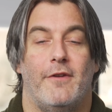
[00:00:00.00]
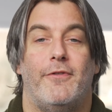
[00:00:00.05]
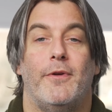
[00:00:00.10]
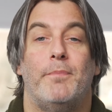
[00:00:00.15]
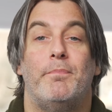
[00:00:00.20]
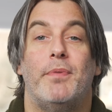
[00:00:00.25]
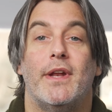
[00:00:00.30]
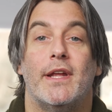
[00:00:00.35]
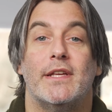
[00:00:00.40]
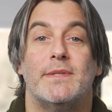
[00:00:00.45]

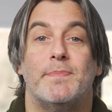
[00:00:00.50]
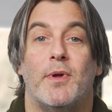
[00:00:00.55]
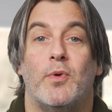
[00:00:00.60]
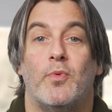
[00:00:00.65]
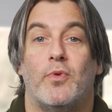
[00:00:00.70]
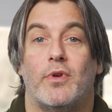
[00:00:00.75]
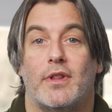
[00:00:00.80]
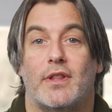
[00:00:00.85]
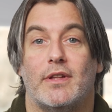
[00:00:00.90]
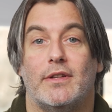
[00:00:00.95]
Fitbit has been
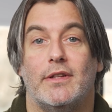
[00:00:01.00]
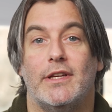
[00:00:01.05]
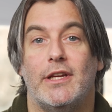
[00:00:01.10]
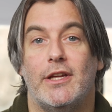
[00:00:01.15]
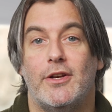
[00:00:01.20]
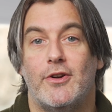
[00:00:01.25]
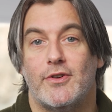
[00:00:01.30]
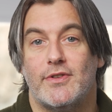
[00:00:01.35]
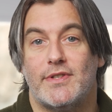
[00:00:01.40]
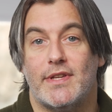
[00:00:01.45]
one of the
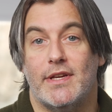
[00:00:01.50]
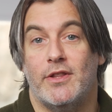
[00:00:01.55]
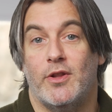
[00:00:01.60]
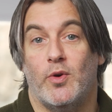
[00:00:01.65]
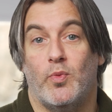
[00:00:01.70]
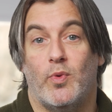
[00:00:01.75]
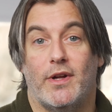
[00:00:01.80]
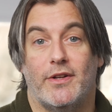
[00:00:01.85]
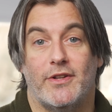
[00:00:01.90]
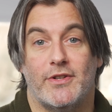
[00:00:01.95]
leaders in
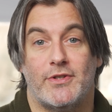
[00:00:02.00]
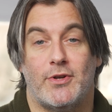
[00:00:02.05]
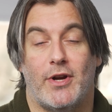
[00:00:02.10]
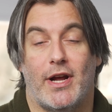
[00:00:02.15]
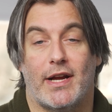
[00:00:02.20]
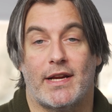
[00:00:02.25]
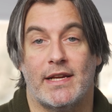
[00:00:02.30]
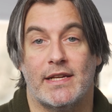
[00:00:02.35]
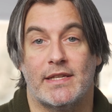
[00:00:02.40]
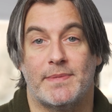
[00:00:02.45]
the wellness
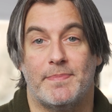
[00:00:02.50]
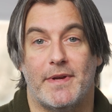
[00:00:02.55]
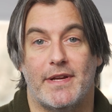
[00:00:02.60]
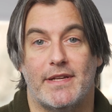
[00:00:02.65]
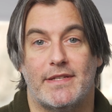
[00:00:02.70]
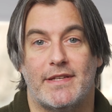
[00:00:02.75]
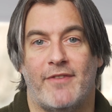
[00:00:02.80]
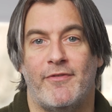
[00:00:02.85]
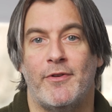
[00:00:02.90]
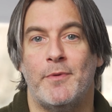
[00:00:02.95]
tracking
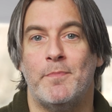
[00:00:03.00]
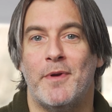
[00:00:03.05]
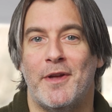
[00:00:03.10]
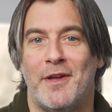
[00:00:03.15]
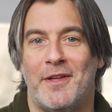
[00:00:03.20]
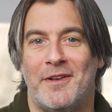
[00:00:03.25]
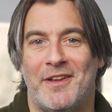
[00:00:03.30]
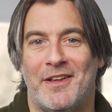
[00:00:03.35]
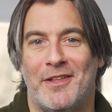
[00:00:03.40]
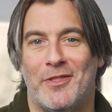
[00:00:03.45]
space, having
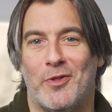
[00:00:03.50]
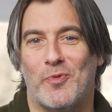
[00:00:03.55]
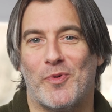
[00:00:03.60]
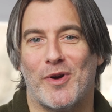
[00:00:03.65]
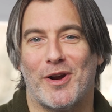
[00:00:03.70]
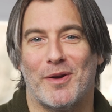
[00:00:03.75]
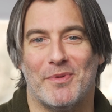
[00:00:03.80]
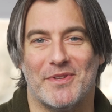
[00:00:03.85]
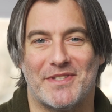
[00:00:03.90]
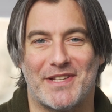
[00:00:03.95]
been in the
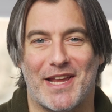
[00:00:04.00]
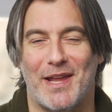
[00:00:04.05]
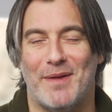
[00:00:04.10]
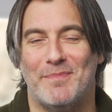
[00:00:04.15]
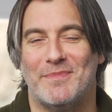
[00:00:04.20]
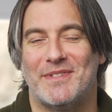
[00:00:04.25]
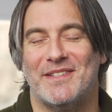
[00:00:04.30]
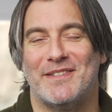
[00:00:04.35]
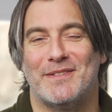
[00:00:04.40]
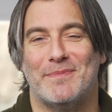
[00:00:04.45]
wearables
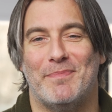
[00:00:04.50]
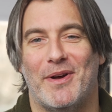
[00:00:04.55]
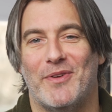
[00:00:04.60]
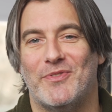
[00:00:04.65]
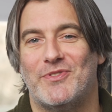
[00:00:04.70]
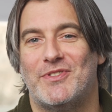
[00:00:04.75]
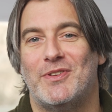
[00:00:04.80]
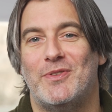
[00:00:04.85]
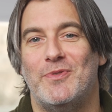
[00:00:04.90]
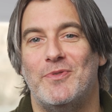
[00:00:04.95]
game since
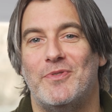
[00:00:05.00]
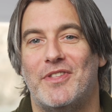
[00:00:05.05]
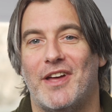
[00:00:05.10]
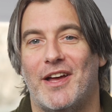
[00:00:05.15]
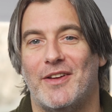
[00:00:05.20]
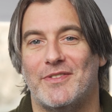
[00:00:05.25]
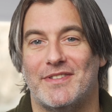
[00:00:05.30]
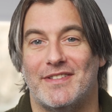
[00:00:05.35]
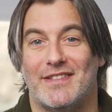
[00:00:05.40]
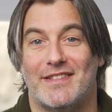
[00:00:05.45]
about
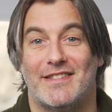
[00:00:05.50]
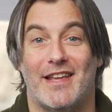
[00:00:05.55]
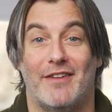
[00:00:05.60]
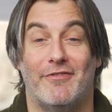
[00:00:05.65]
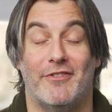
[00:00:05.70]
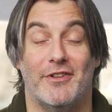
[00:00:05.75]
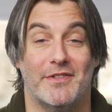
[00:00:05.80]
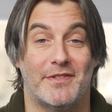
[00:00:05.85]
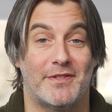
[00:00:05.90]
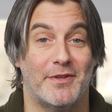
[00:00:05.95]

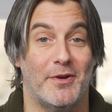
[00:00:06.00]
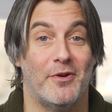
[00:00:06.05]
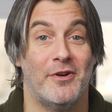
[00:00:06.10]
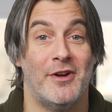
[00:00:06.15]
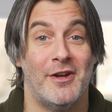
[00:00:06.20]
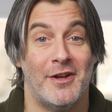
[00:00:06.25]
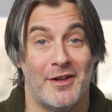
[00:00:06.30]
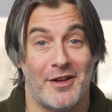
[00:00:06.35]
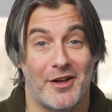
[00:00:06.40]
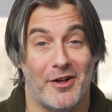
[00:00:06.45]
2007, so
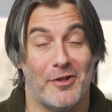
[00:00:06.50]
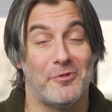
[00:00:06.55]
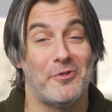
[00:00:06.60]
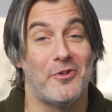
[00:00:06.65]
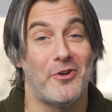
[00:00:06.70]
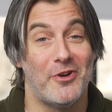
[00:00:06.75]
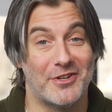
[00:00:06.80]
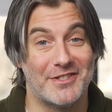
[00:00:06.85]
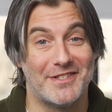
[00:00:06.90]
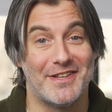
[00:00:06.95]
a
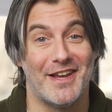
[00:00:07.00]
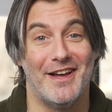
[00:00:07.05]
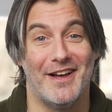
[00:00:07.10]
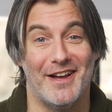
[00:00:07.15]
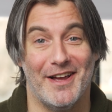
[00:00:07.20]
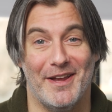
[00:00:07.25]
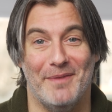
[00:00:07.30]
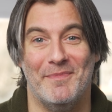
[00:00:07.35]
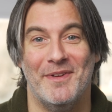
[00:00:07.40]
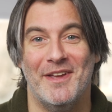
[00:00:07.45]
long
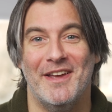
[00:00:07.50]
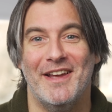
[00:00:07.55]
time.